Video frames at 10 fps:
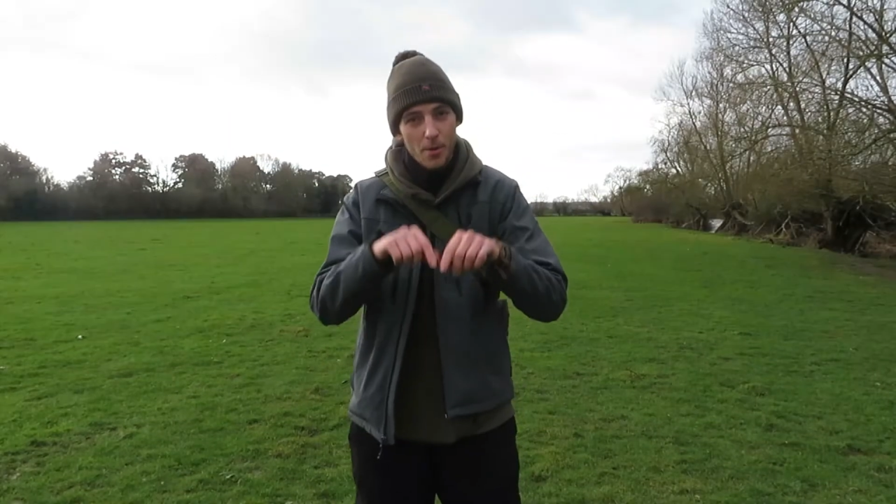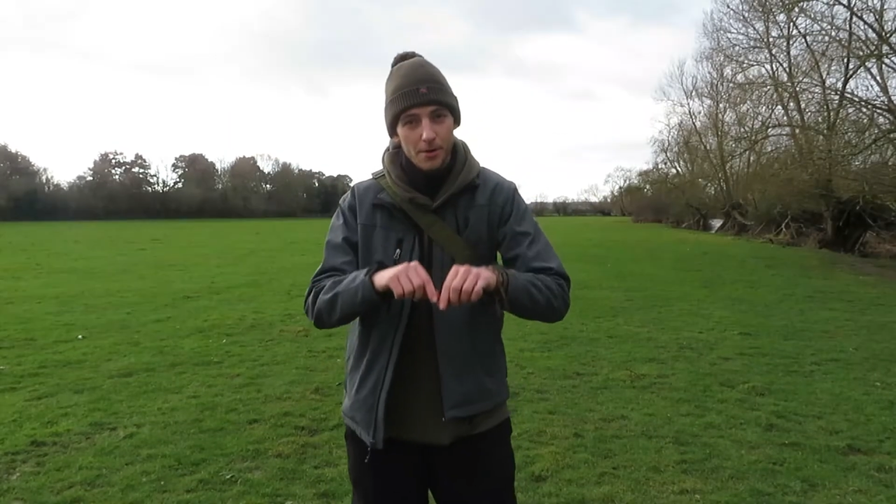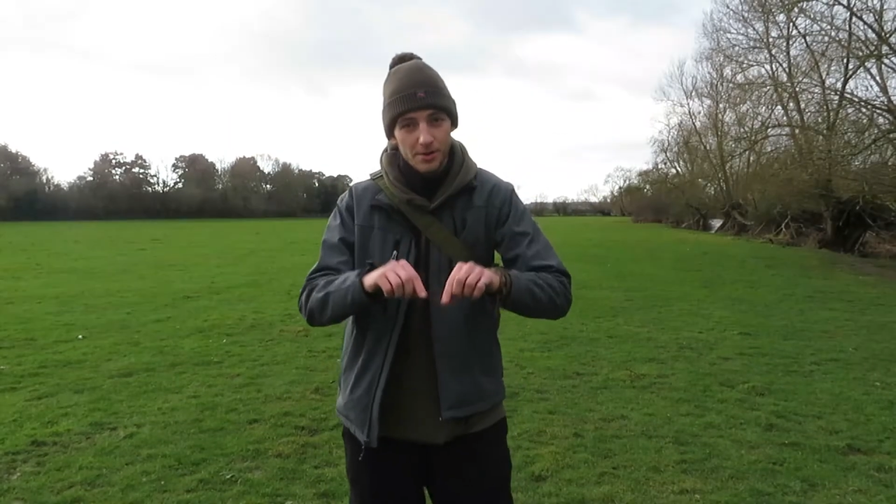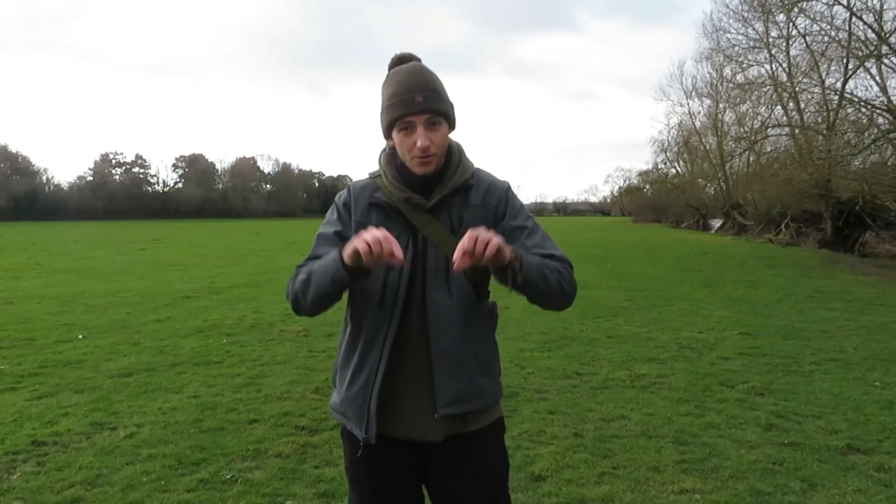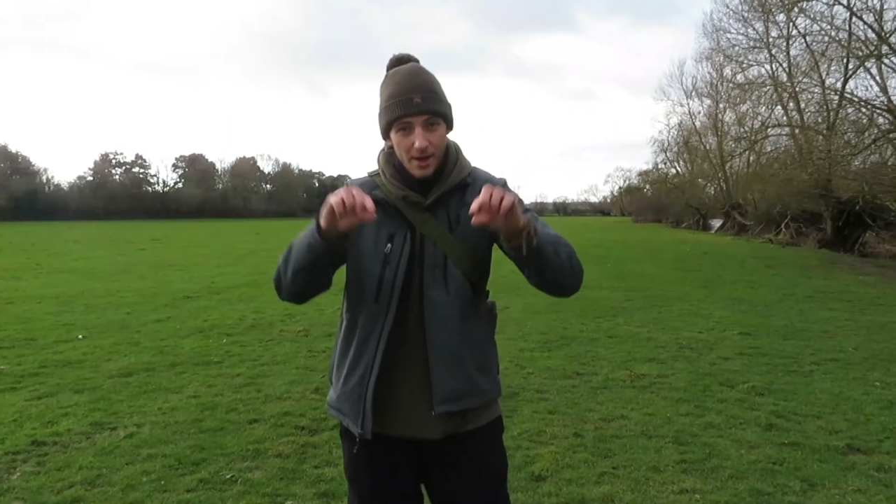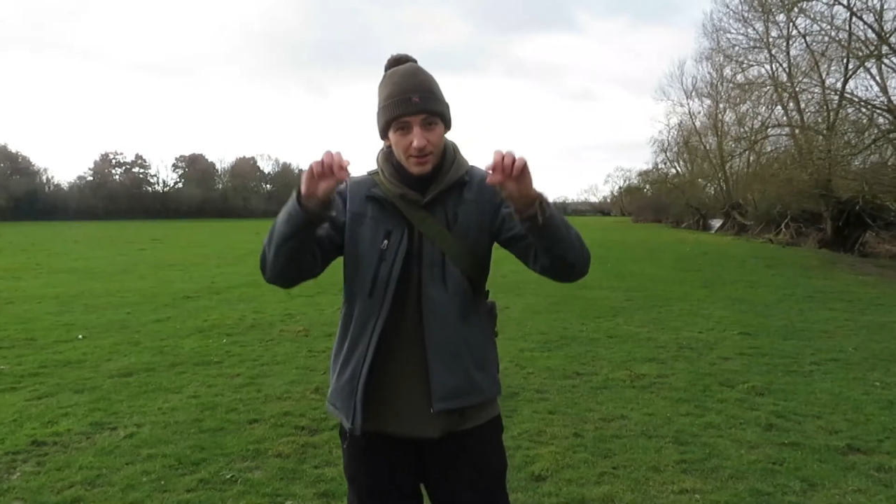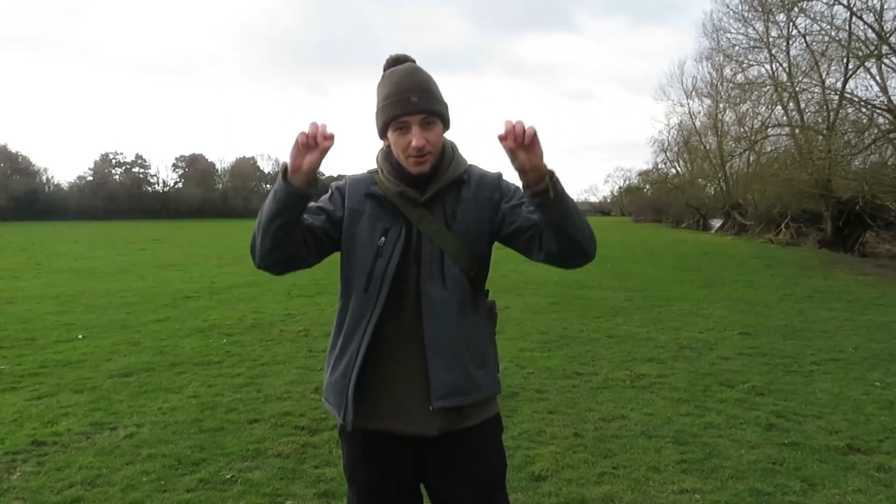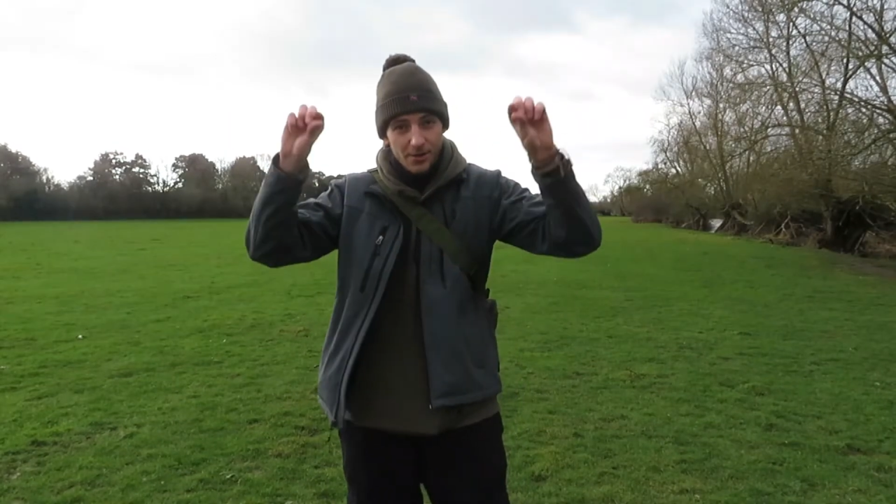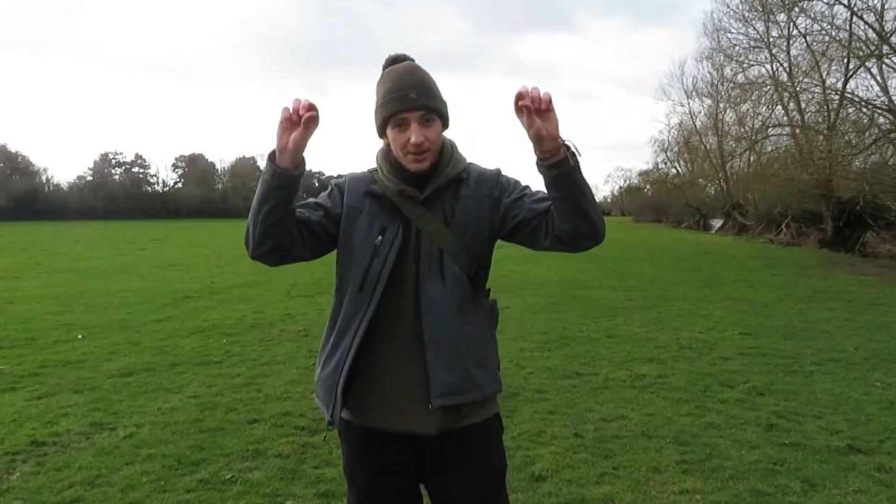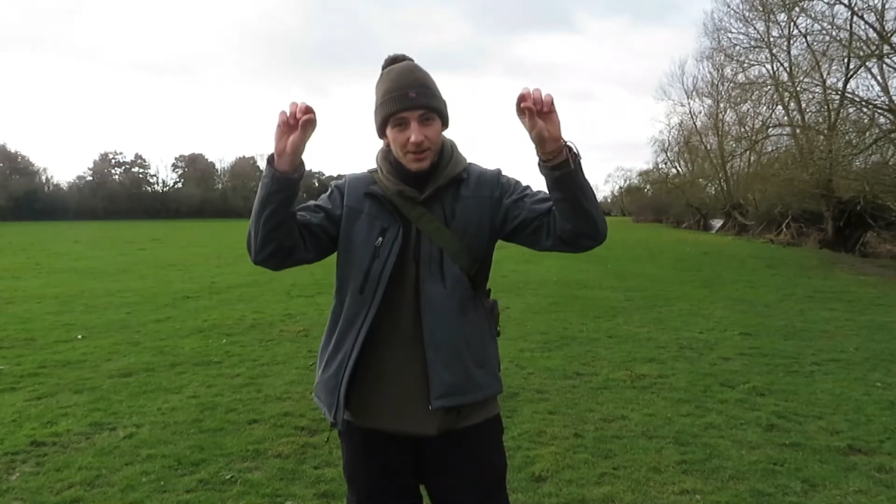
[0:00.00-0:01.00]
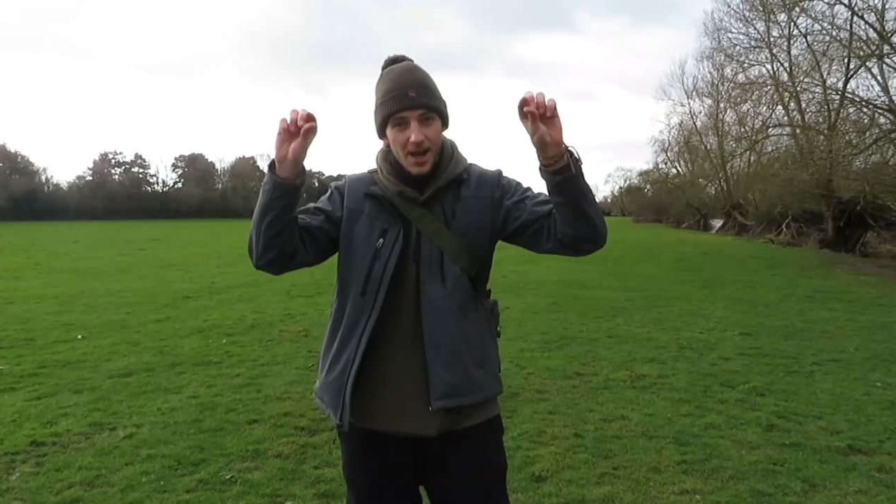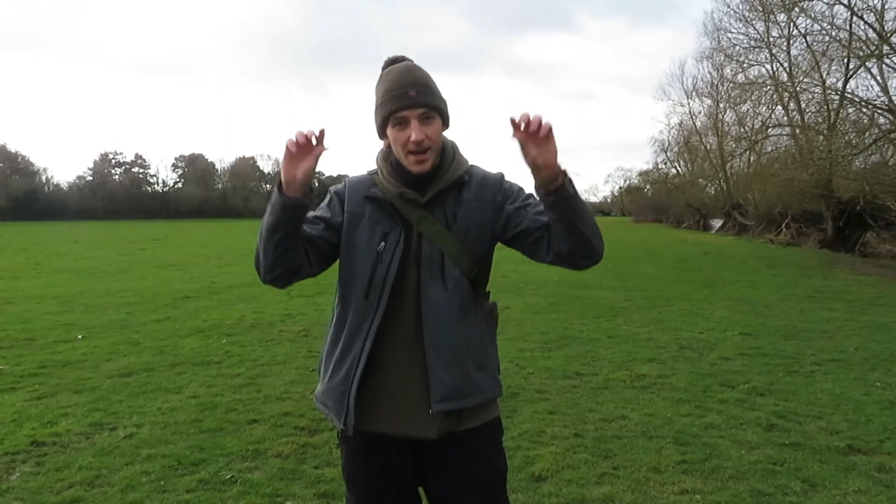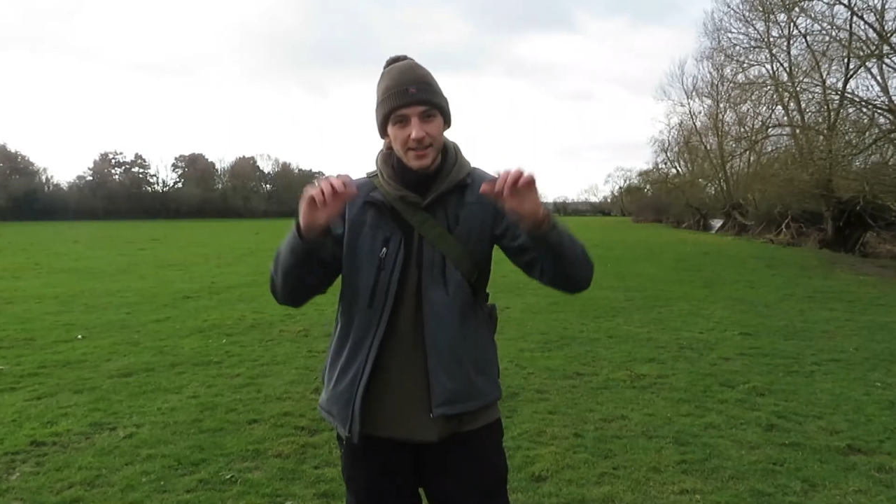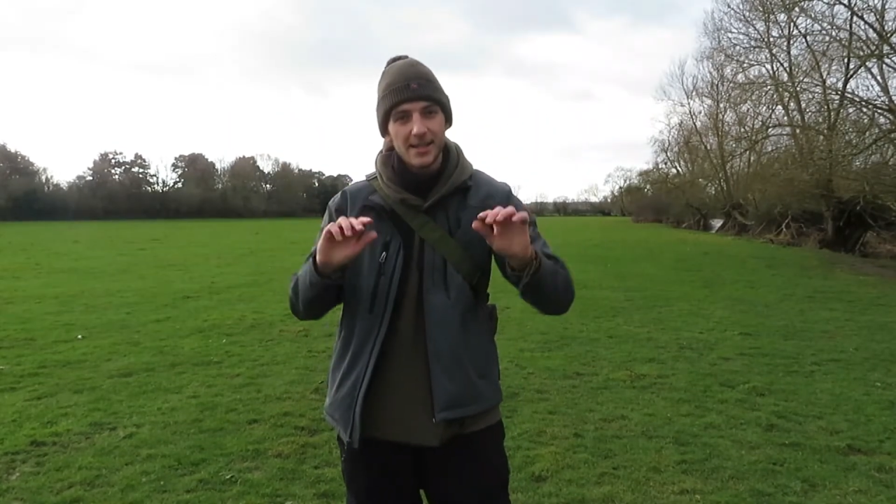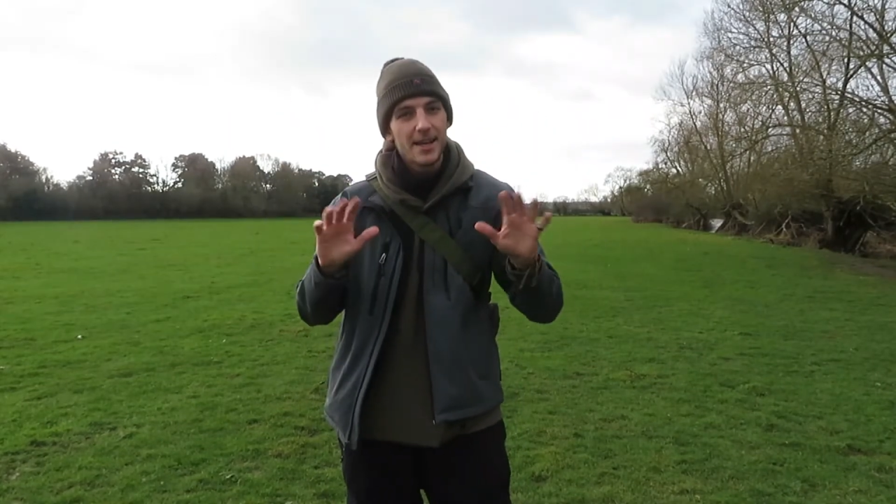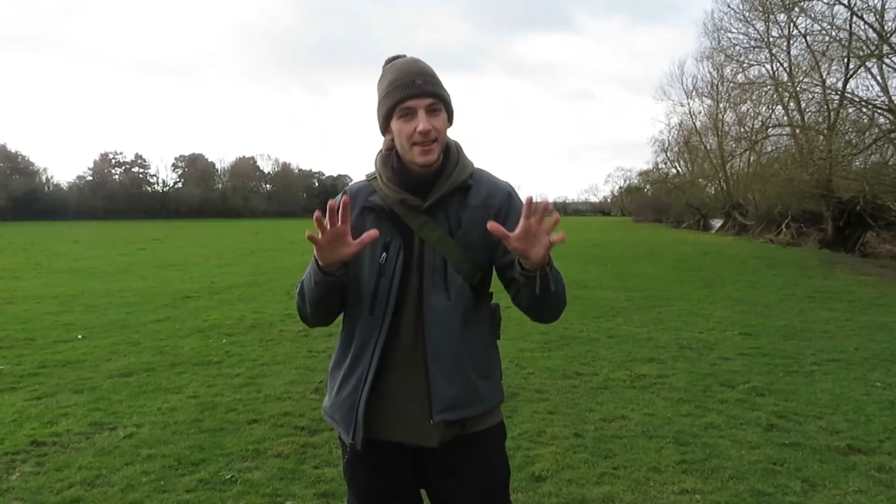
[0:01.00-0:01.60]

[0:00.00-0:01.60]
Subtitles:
Whereas the rest on the side,